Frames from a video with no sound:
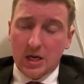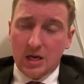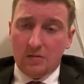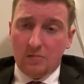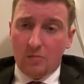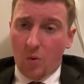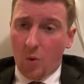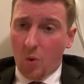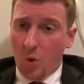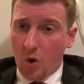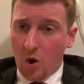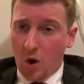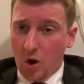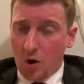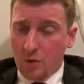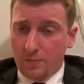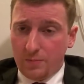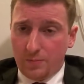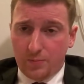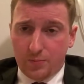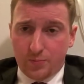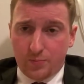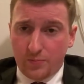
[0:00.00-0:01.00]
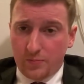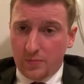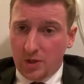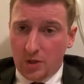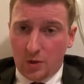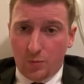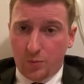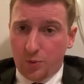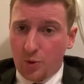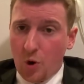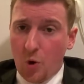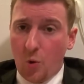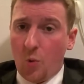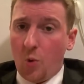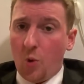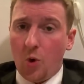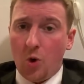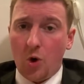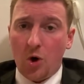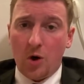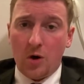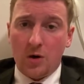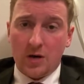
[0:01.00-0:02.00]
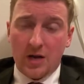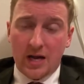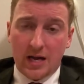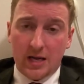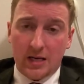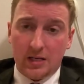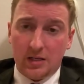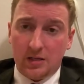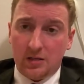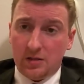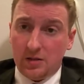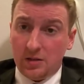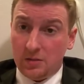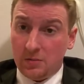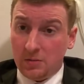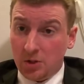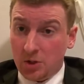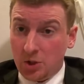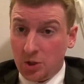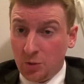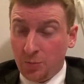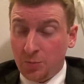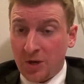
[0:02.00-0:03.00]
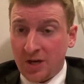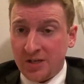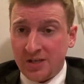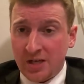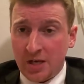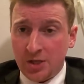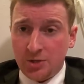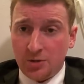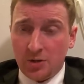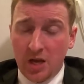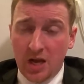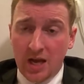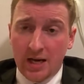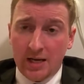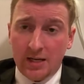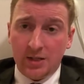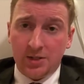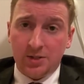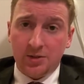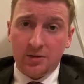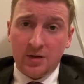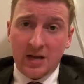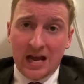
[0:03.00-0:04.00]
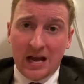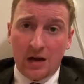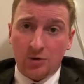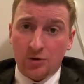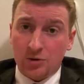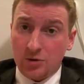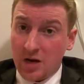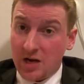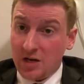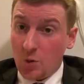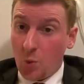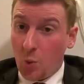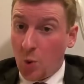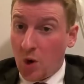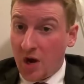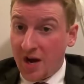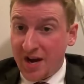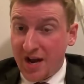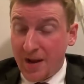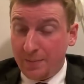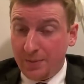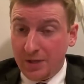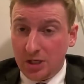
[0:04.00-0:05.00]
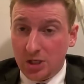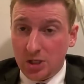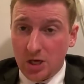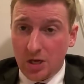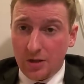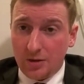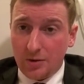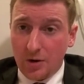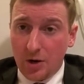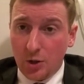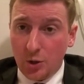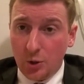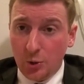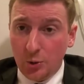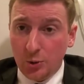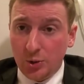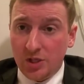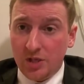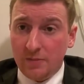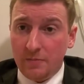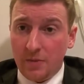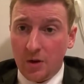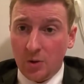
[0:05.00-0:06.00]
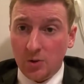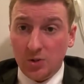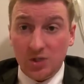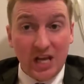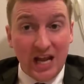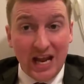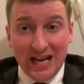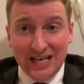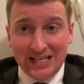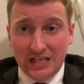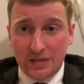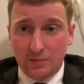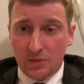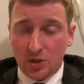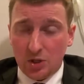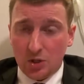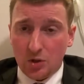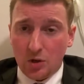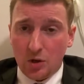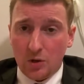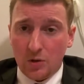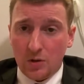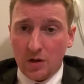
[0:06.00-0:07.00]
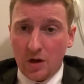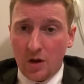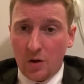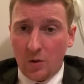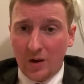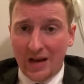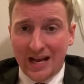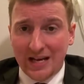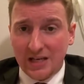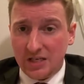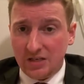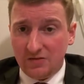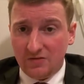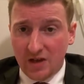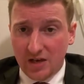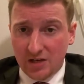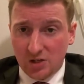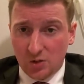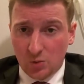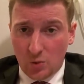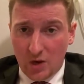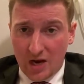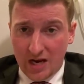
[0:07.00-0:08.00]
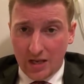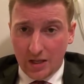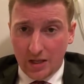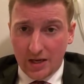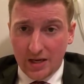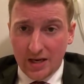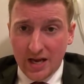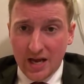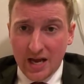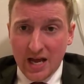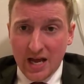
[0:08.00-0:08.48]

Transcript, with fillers: more, you know, pro-war. And the, the two presidential candidates are now trying to one-up each other on who's the most anti-Maduro and uh, anti-Venezuelan.